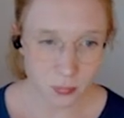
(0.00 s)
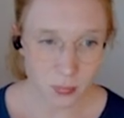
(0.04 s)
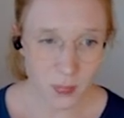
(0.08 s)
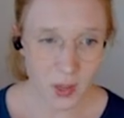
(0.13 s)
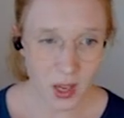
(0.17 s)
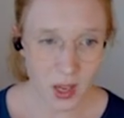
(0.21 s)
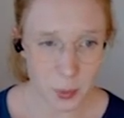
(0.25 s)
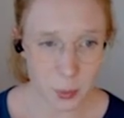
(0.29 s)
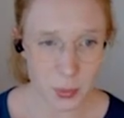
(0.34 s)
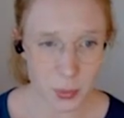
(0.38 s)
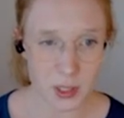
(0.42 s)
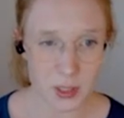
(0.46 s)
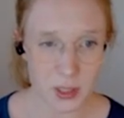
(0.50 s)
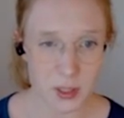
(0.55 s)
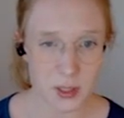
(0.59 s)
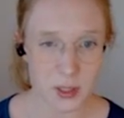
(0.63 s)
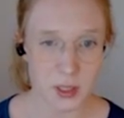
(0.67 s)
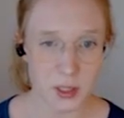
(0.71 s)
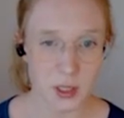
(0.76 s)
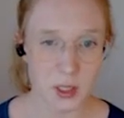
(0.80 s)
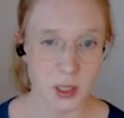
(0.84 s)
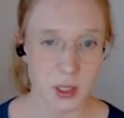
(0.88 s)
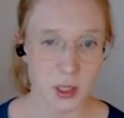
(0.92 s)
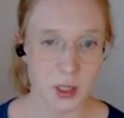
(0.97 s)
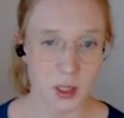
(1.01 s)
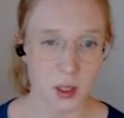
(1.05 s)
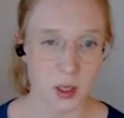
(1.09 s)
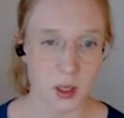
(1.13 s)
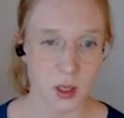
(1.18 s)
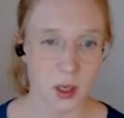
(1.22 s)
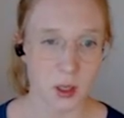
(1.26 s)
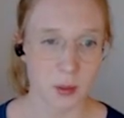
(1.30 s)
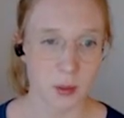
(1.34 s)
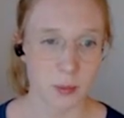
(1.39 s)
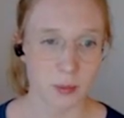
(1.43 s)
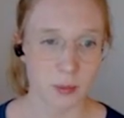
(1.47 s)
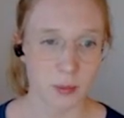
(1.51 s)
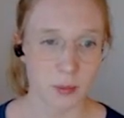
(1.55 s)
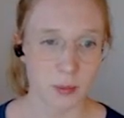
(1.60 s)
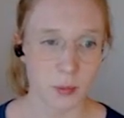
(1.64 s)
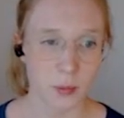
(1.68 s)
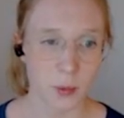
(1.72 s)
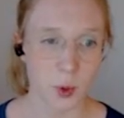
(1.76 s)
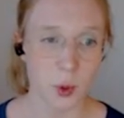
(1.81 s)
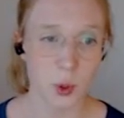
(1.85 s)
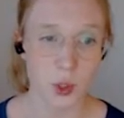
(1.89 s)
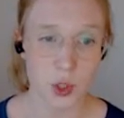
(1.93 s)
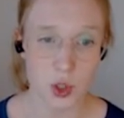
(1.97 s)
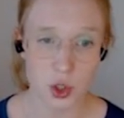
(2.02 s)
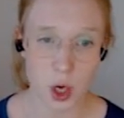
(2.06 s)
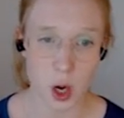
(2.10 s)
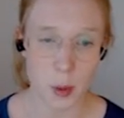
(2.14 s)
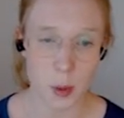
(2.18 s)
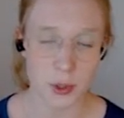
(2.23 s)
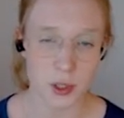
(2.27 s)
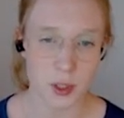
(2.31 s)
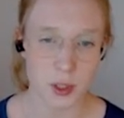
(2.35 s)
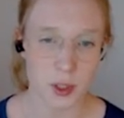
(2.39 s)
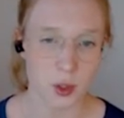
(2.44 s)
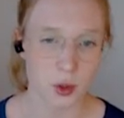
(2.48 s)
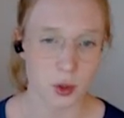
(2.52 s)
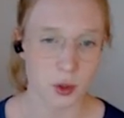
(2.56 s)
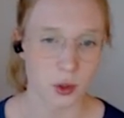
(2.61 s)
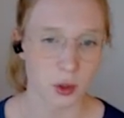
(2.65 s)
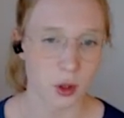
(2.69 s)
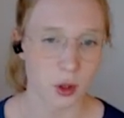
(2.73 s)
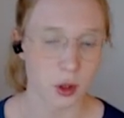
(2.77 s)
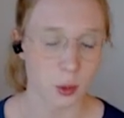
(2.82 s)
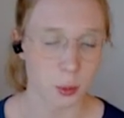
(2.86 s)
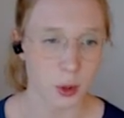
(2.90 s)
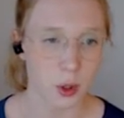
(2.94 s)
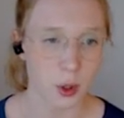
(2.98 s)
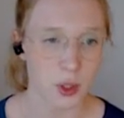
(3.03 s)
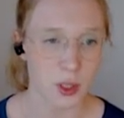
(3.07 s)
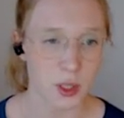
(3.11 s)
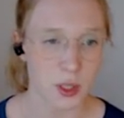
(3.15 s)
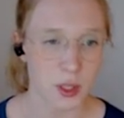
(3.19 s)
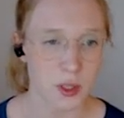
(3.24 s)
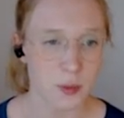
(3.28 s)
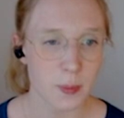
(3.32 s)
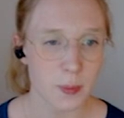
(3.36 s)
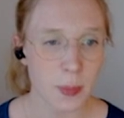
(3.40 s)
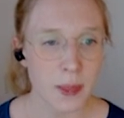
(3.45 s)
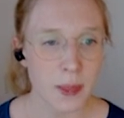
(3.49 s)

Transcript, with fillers: a PLC um, whose job it is to know the process.